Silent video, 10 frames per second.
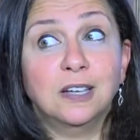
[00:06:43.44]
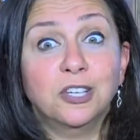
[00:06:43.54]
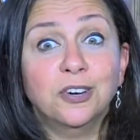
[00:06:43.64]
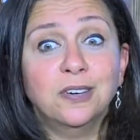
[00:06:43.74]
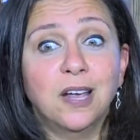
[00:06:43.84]

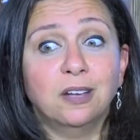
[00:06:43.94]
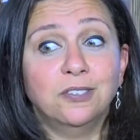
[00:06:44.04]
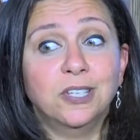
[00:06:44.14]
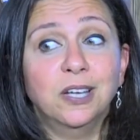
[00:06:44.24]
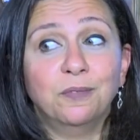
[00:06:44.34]
Turned
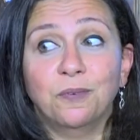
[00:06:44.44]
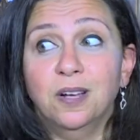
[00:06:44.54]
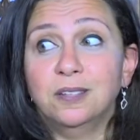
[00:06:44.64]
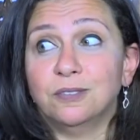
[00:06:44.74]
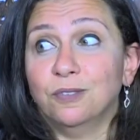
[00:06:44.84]
out Jane
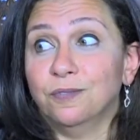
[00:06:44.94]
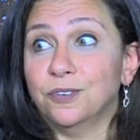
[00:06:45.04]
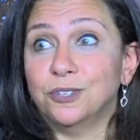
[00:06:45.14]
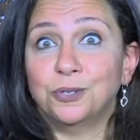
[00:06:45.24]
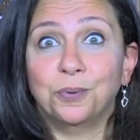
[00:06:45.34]
was
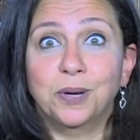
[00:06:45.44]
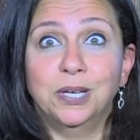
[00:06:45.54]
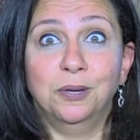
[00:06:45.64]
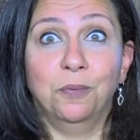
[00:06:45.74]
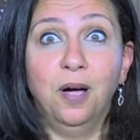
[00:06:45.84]
over
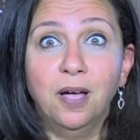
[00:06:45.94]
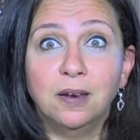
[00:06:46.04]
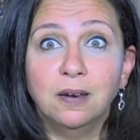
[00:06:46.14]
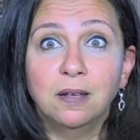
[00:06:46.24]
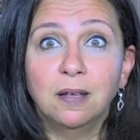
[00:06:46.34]

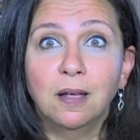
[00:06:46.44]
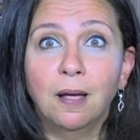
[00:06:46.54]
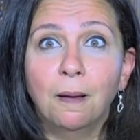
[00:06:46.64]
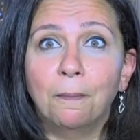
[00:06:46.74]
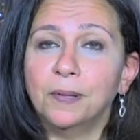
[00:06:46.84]
21,
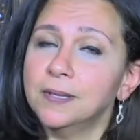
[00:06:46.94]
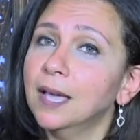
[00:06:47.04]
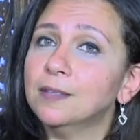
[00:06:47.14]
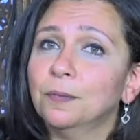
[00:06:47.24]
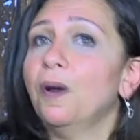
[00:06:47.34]
but
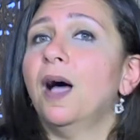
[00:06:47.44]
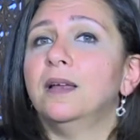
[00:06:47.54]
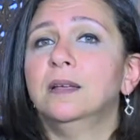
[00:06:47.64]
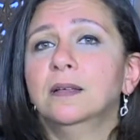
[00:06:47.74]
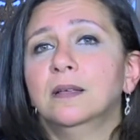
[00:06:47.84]
guess
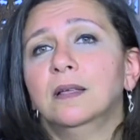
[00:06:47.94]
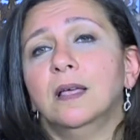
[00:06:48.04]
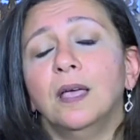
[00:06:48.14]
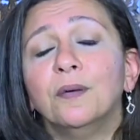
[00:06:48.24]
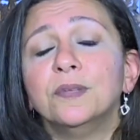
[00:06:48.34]
what?
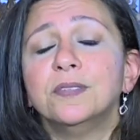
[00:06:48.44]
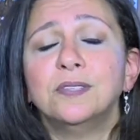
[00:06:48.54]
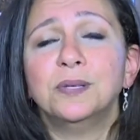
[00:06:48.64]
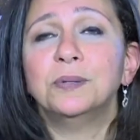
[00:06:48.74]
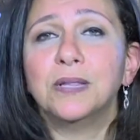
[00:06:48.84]
It was
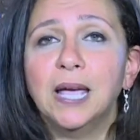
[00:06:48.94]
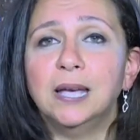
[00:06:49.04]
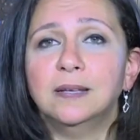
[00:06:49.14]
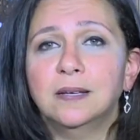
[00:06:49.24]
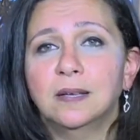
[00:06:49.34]
too
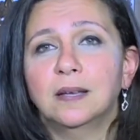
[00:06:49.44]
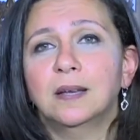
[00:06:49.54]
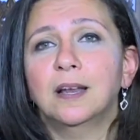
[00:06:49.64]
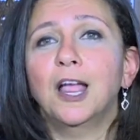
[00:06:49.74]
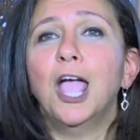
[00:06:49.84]
late.
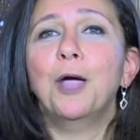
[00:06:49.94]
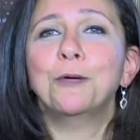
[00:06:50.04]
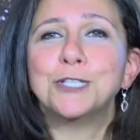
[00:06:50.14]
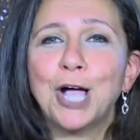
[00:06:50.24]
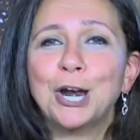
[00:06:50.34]
It
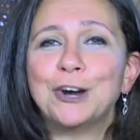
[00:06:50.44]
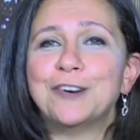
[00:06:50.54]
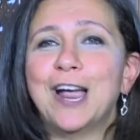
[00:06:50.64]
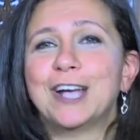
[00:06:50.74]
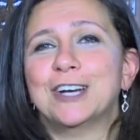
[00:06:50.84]
was on her
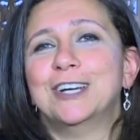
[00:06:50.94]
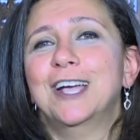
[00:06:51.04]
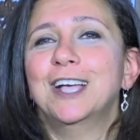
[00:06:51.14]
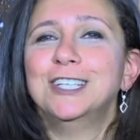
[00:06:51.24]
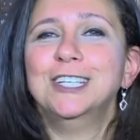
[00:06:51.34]
record.
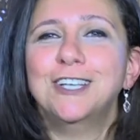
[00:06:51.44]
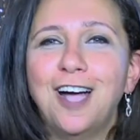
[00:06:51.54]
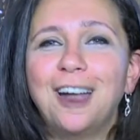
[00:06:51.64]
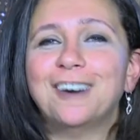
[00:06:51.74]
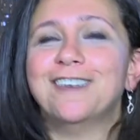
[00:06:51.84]
She
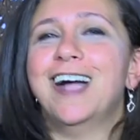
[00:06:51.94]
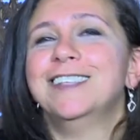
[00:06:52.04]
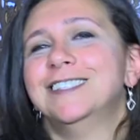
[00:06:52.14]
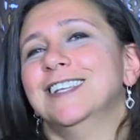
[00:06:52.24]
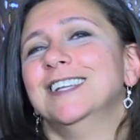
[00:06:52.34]
got
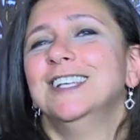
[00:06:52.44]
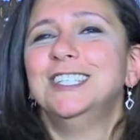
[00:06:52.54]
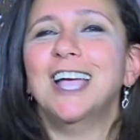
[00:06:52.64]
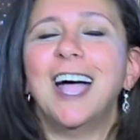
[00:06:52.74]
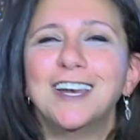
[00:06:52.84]
arrested.
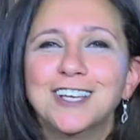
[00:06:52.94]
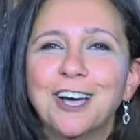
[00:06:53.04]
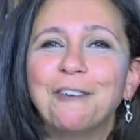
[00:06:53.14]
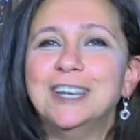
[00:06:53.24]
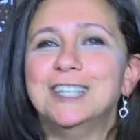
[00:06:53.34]
She had to
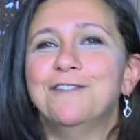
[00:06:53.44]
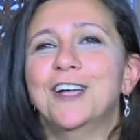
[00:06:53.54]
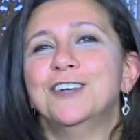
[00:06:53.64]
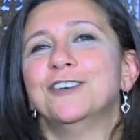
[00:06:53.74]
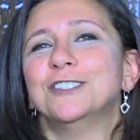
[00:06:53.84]
go and
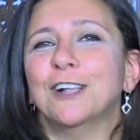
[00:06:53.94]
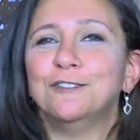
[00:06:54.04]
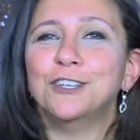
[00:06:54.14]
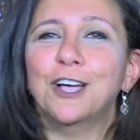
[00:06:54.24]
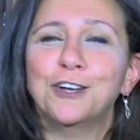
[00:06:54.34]
defend
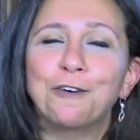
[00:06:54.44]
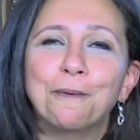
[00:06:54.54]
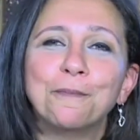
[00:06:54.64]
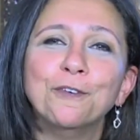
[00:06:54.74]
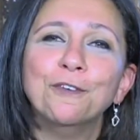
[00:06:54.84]
herself. She had to go
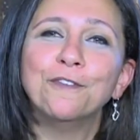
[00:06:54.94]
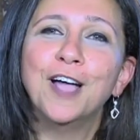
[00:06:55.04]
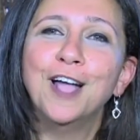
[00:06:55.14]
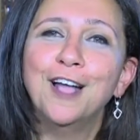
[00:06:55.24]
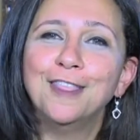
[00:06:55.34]
and prove
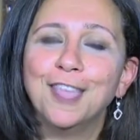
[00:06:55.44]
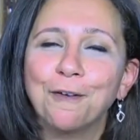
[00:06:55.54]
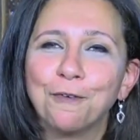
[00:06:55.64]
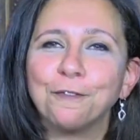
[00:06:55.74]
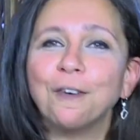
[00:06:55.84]

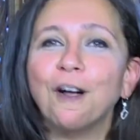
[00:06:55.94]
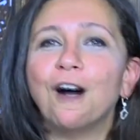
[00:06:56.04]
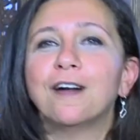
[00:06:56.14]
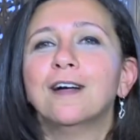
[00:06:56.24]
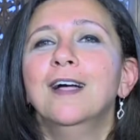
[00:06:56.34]
they were
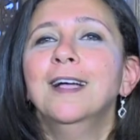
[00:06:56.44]
wrong.